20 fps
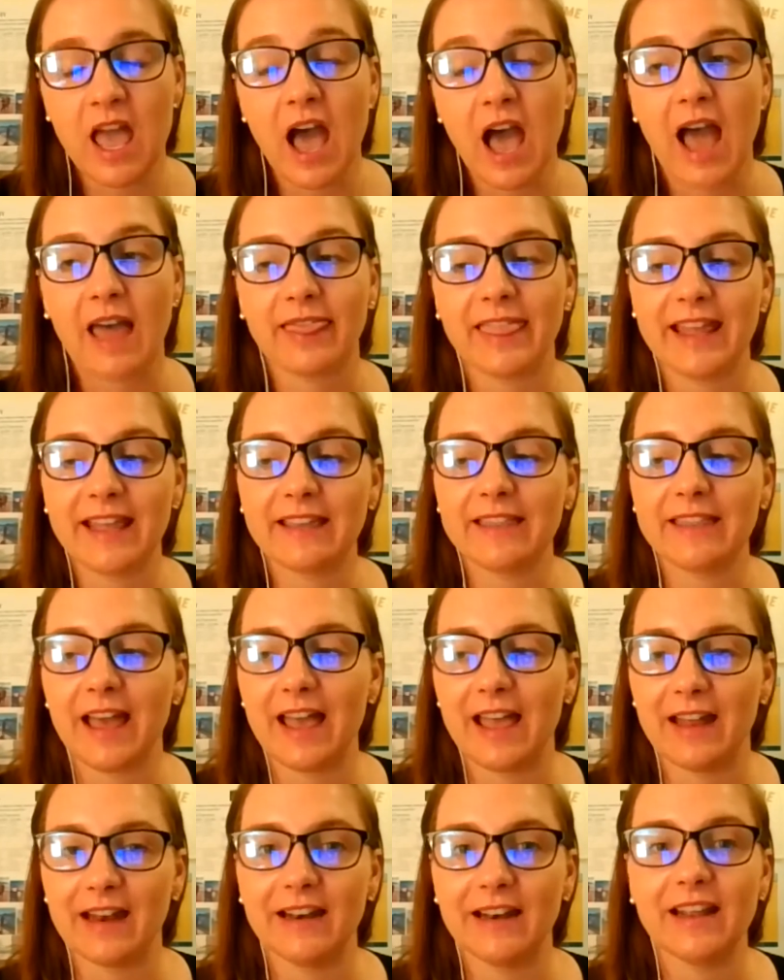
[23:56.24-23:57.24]
I think
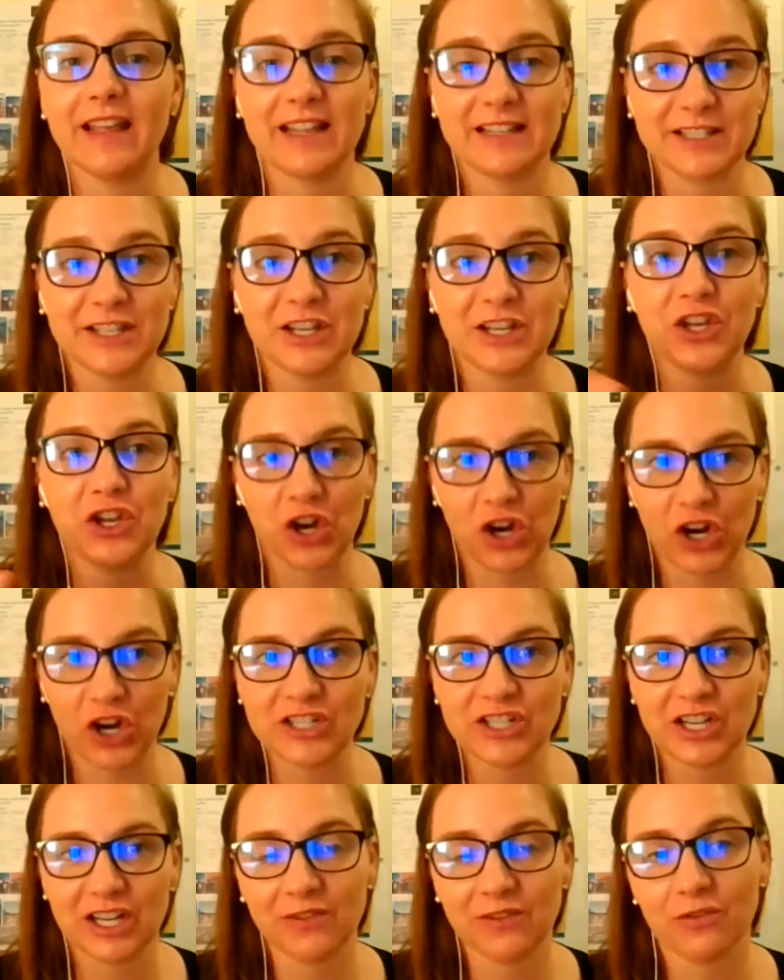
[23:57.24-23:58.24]
that it's
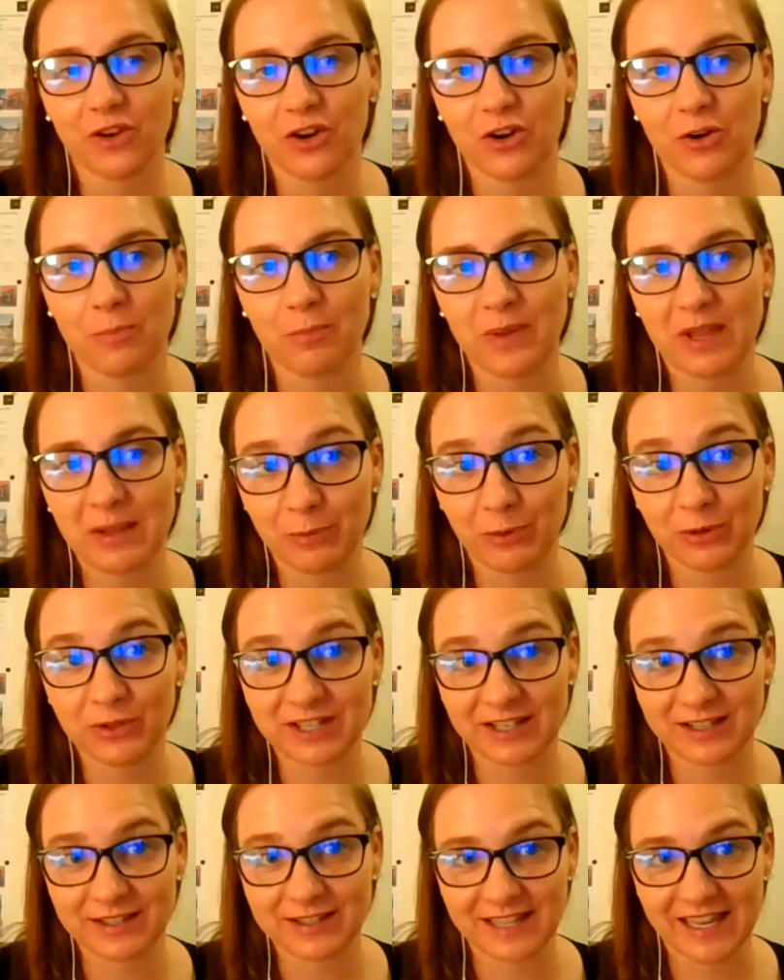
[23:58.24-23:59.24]
encouraging for people
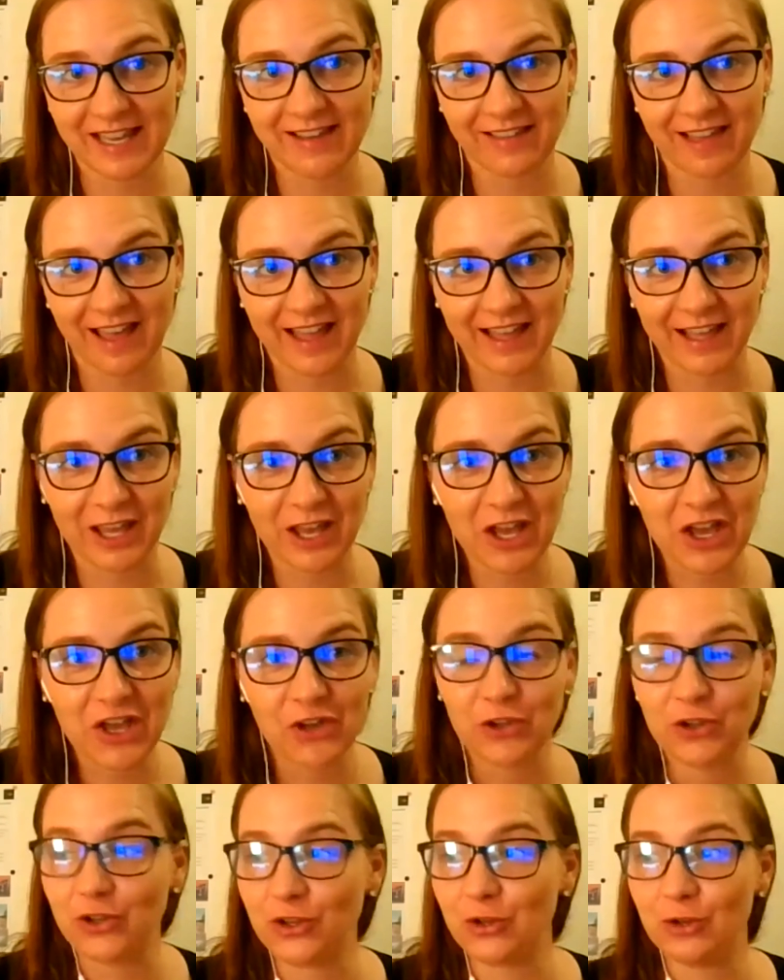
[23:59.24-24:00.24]
to see, like,
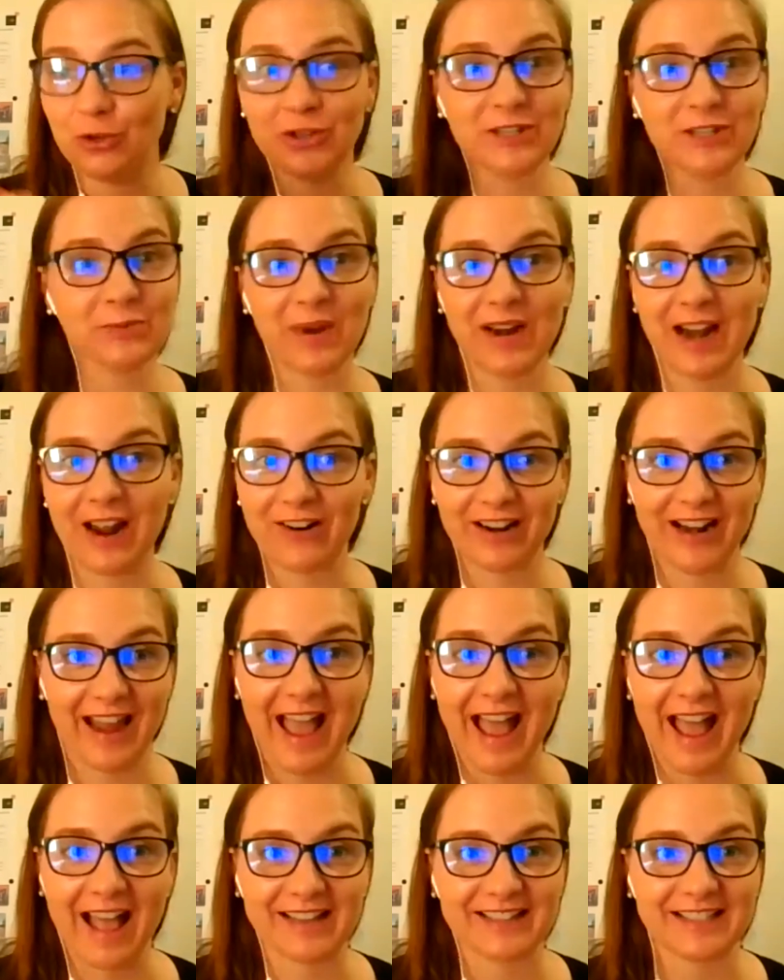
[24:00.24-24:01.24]
you just went out and
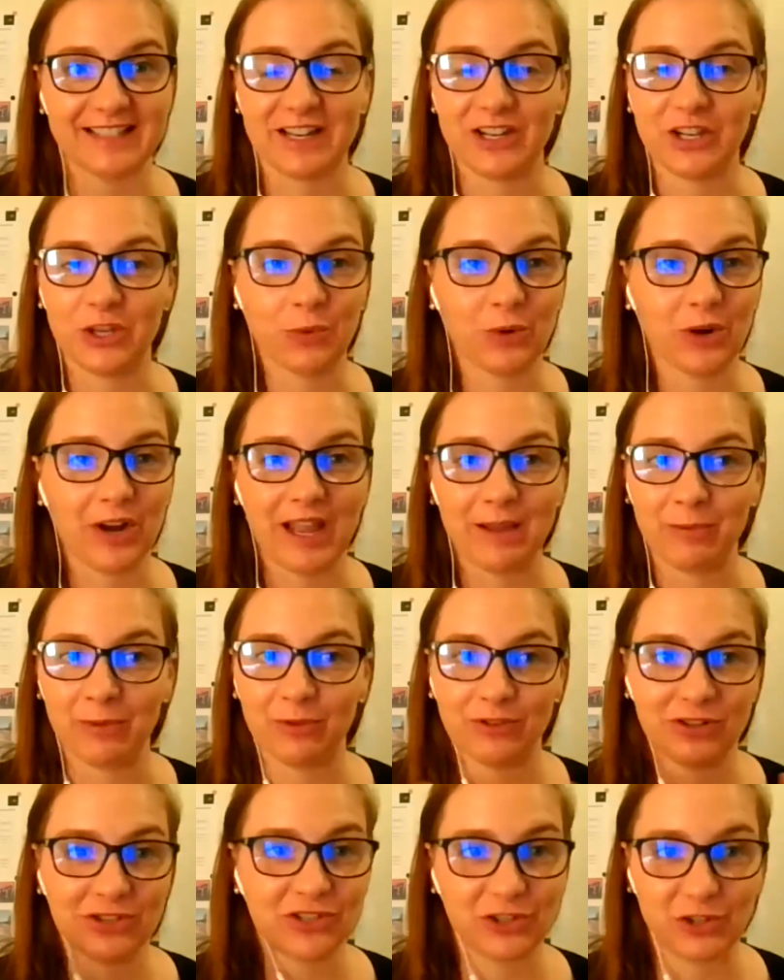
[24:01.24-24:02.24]
asked, and you were able
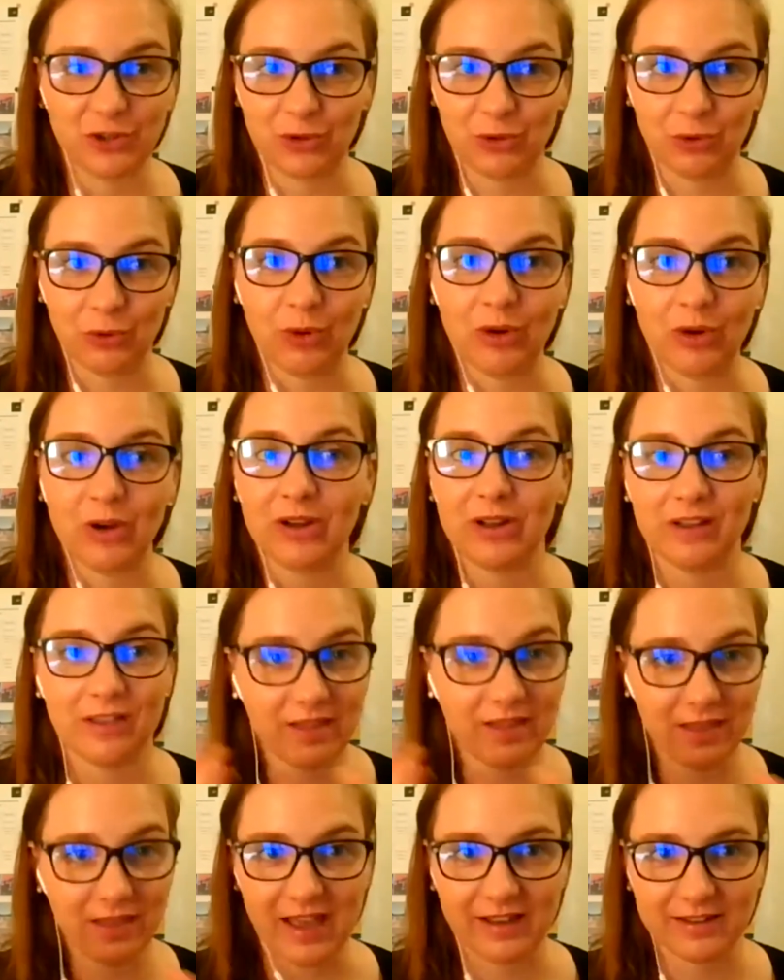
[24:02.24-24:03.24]
to do
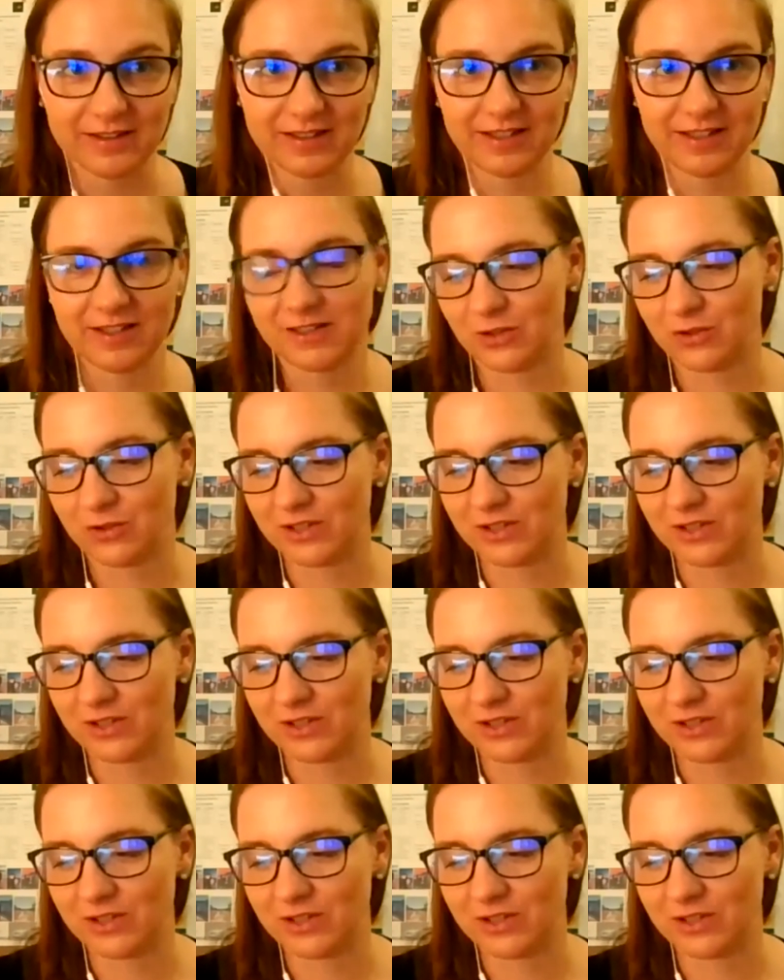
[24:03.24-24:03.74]
this. So